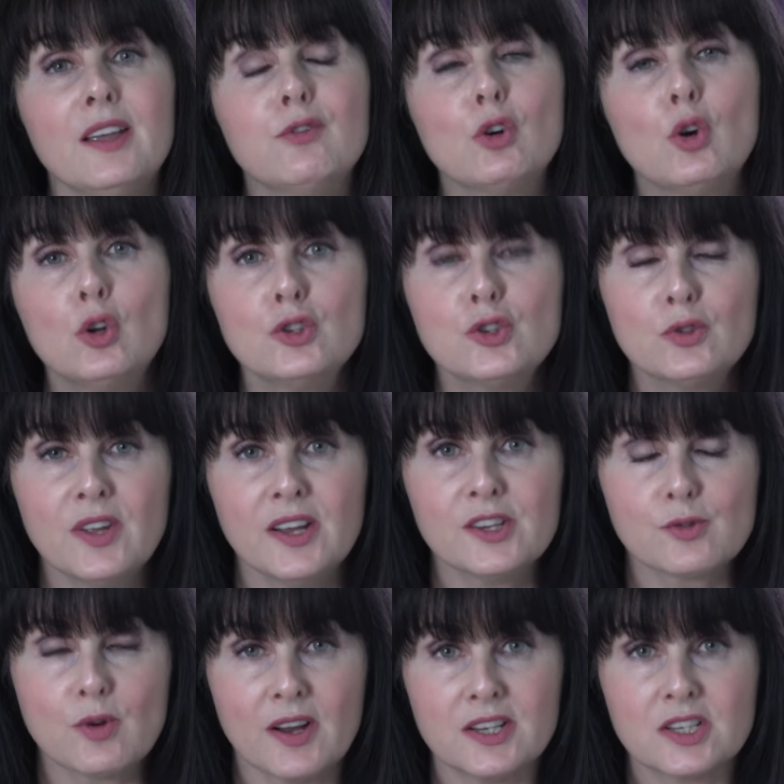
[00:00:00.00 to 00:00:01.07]
if we're all doing
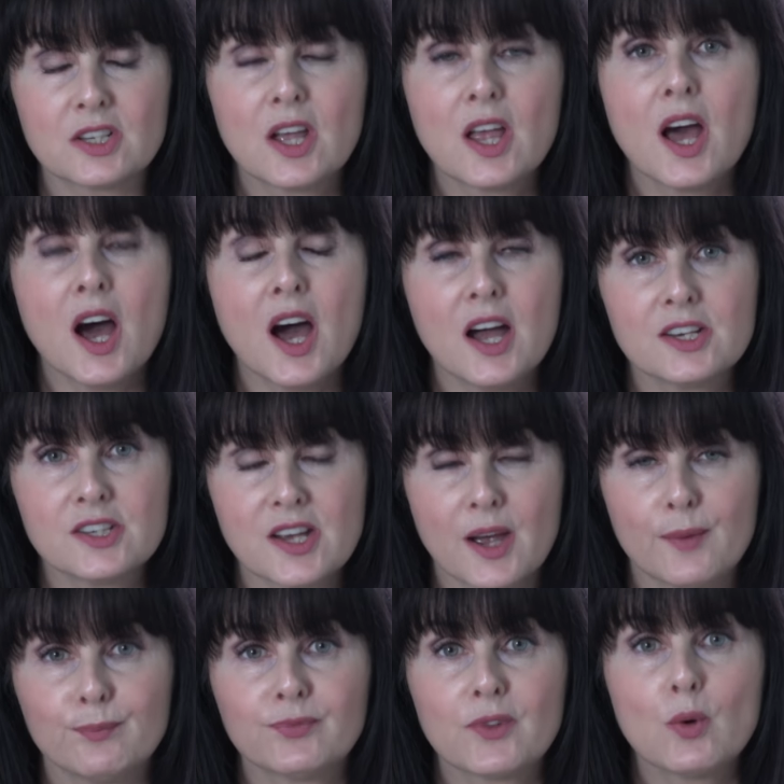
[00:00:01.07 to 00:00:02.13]
things right
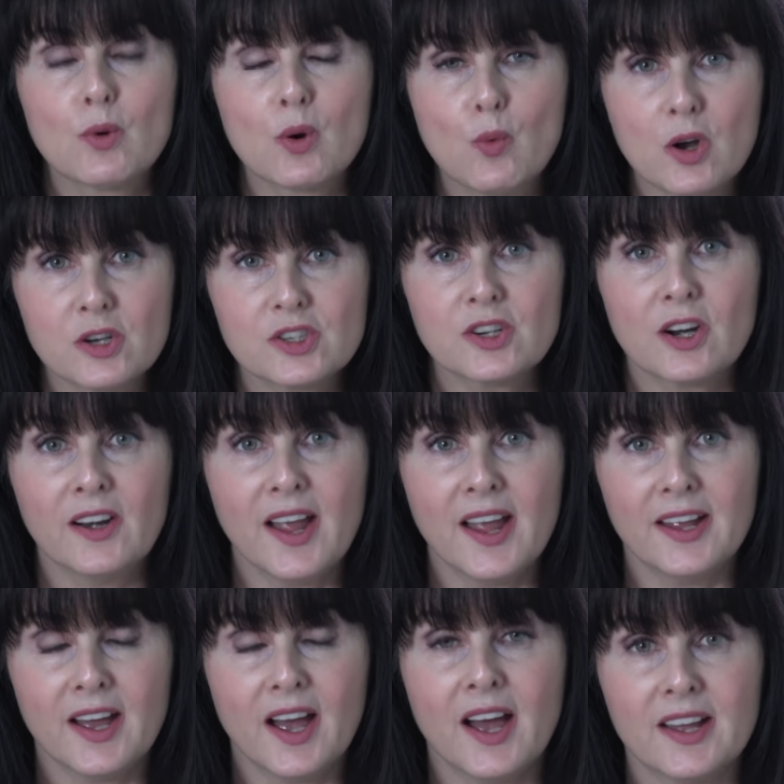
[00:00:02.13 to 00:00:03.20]
and we're washing our
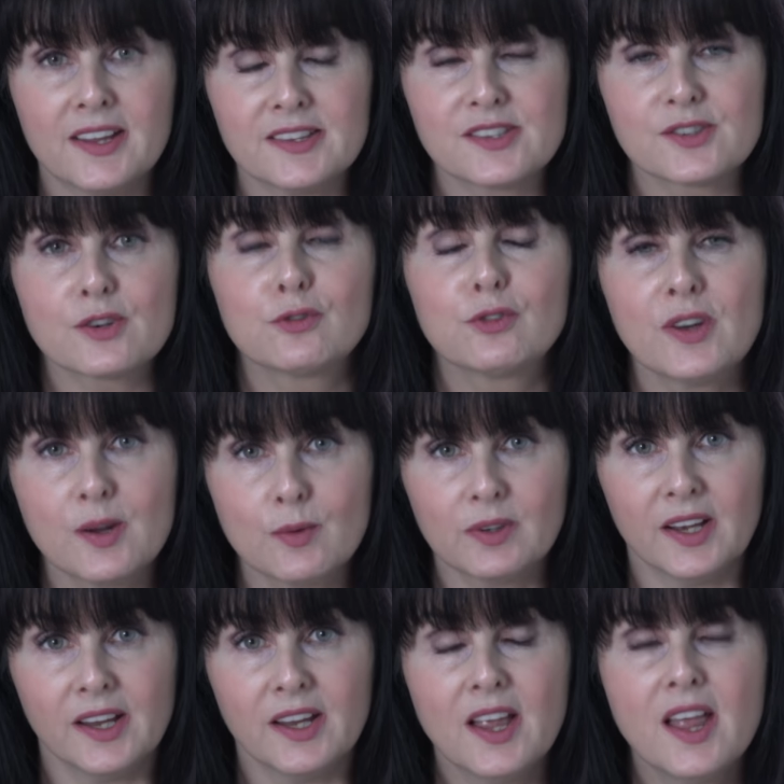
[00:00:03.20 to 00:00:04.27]
hands
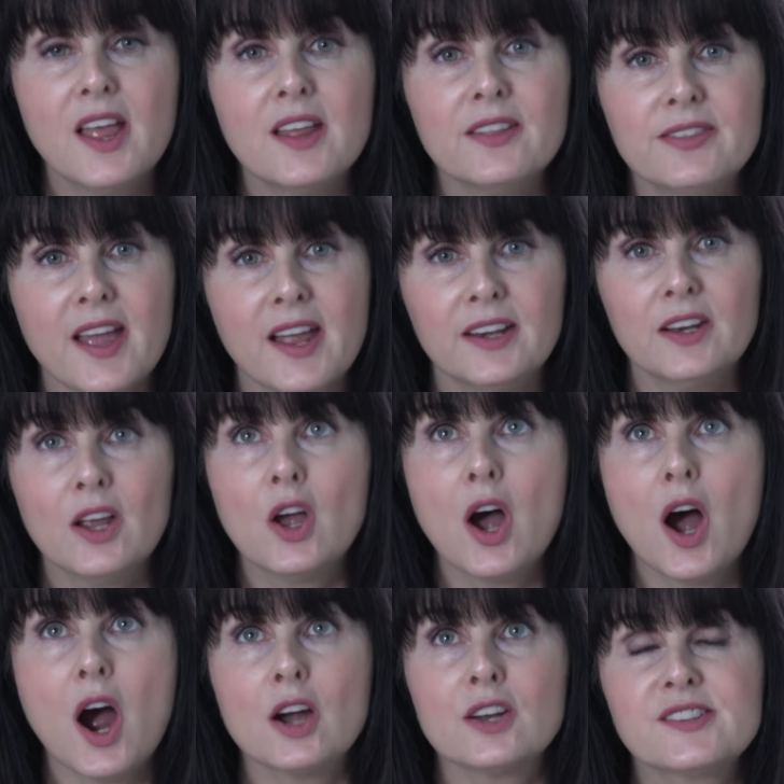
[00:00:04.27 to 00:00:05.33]
frequently, then
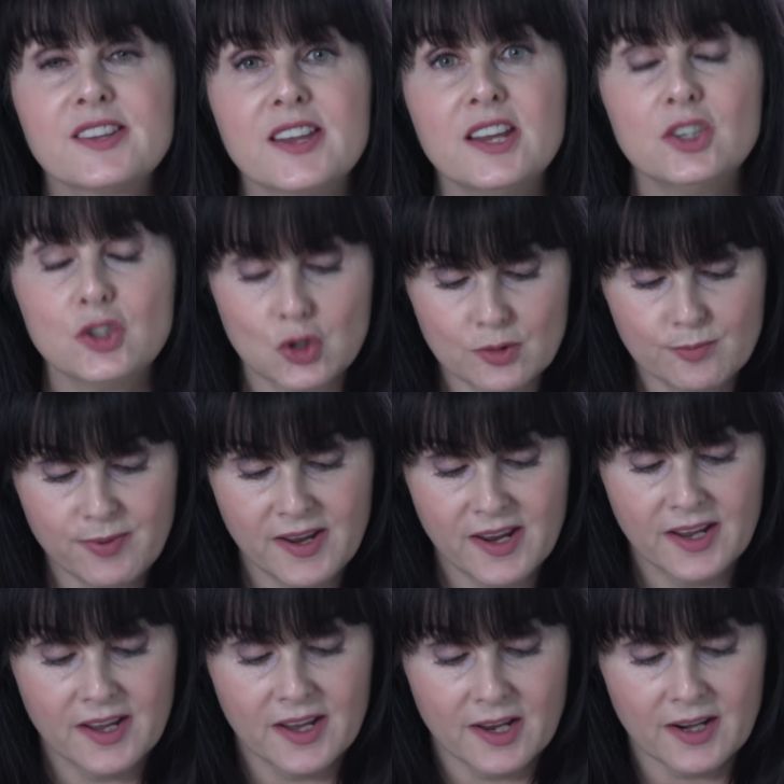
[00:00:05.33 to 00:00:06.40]
our skin should
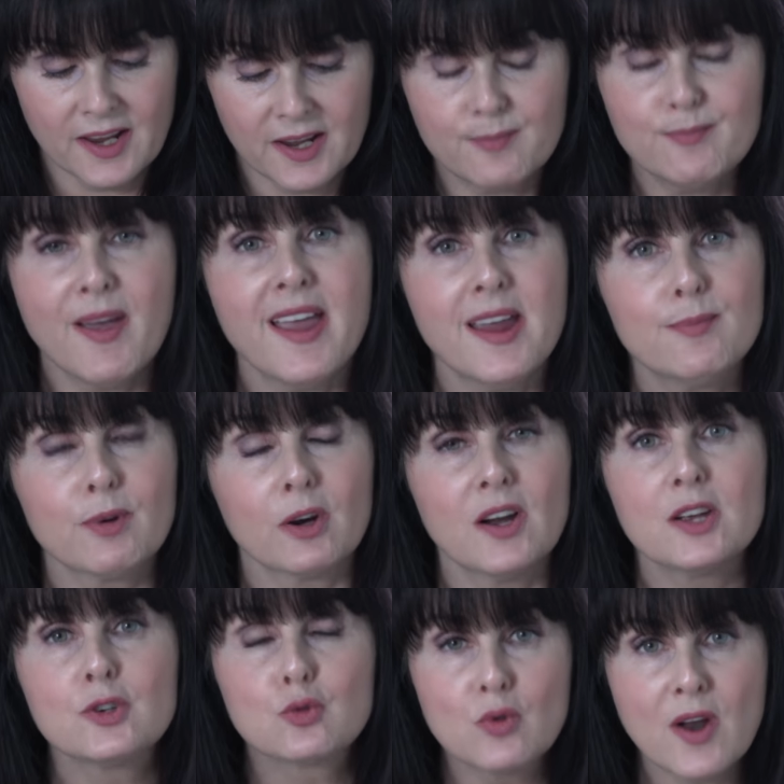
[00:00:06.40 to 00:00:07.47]
be like paper
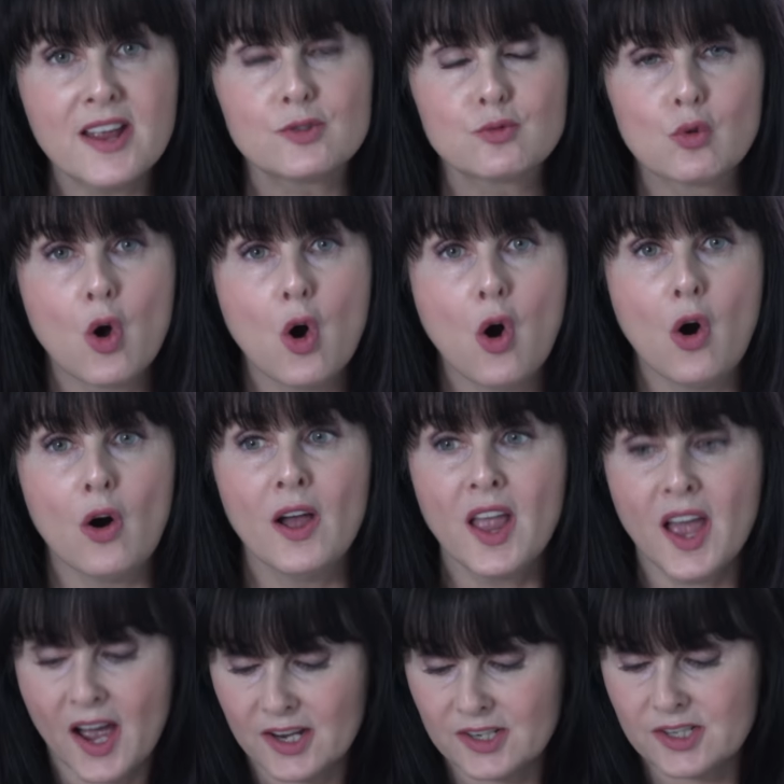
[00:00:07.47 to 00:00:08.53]
and red raw
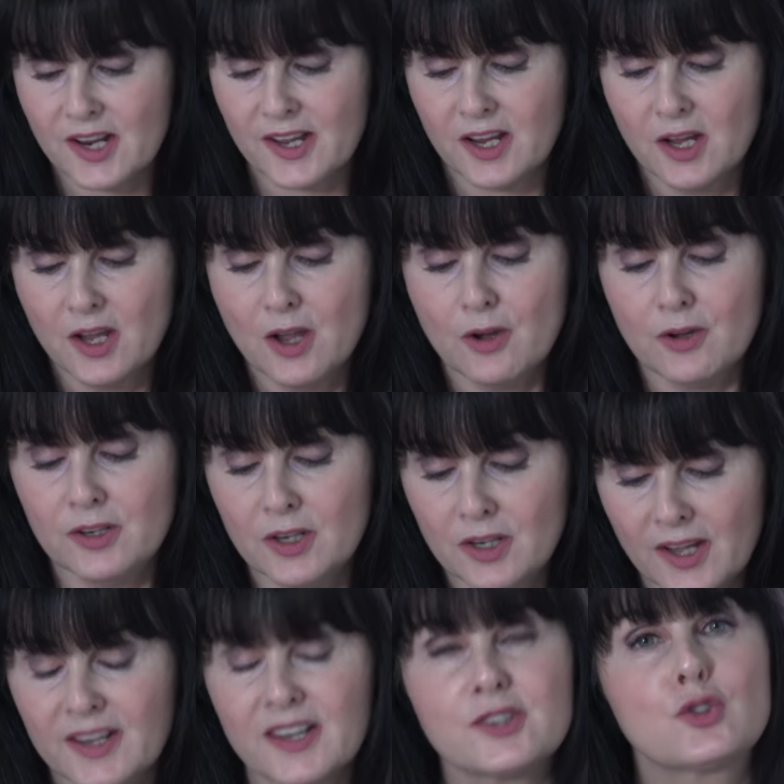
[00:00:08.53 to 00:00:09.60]
and
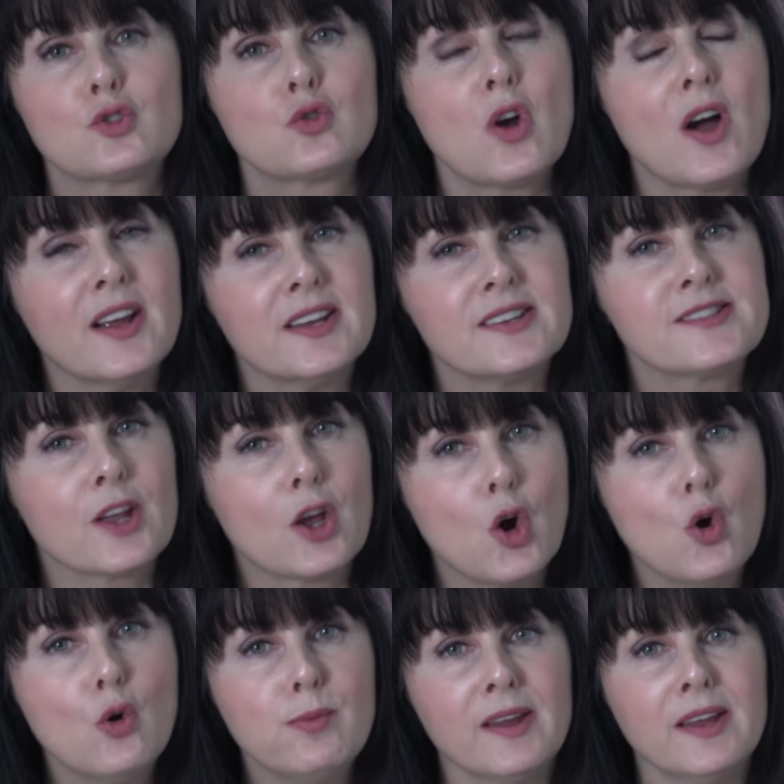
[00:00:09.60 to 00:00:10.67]
like as dry as the
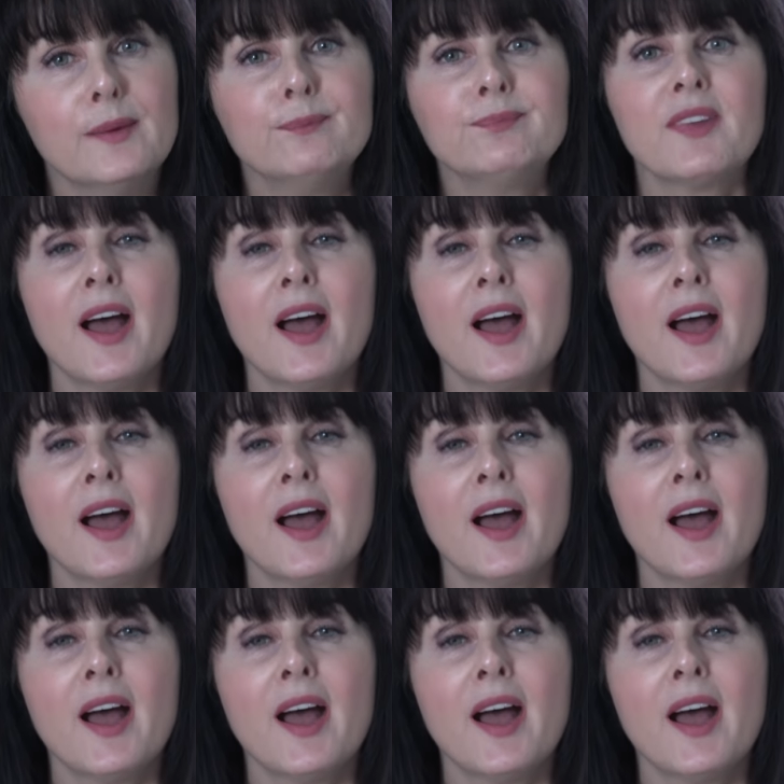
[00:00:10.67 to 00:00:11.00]
goby.